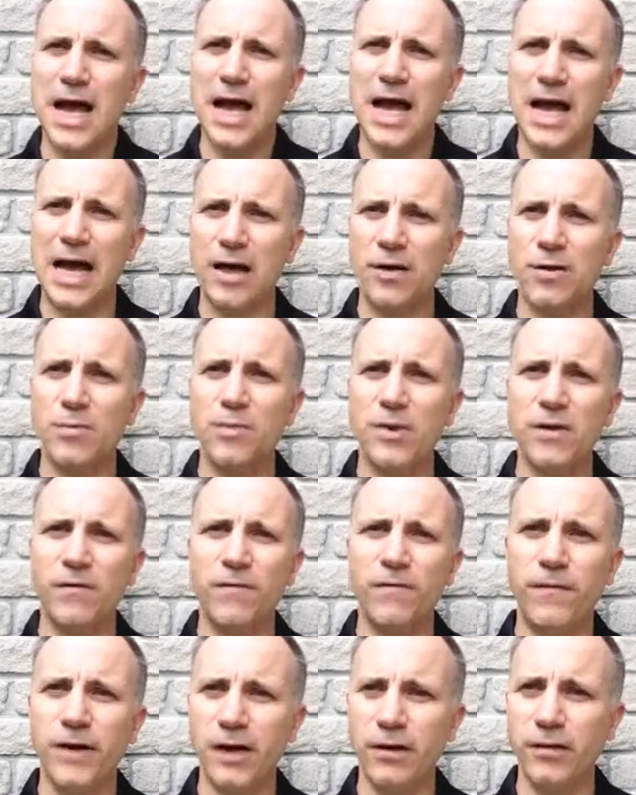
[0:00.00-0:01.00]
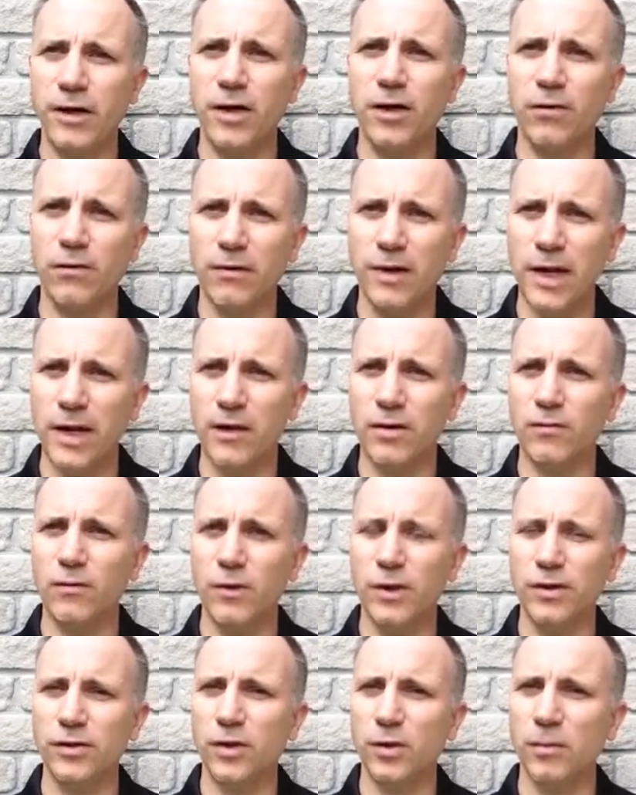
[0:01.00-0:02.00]
how to be very creative
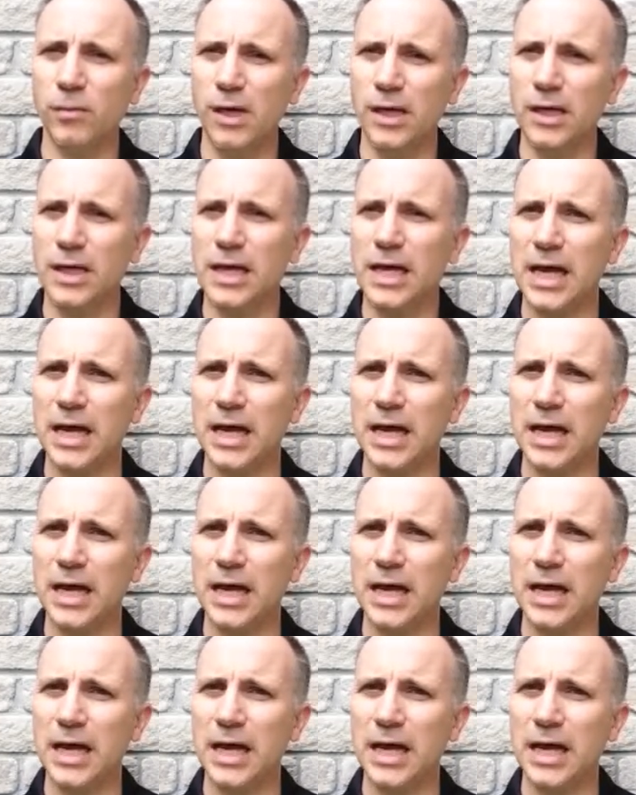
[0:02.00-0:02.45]
with their money,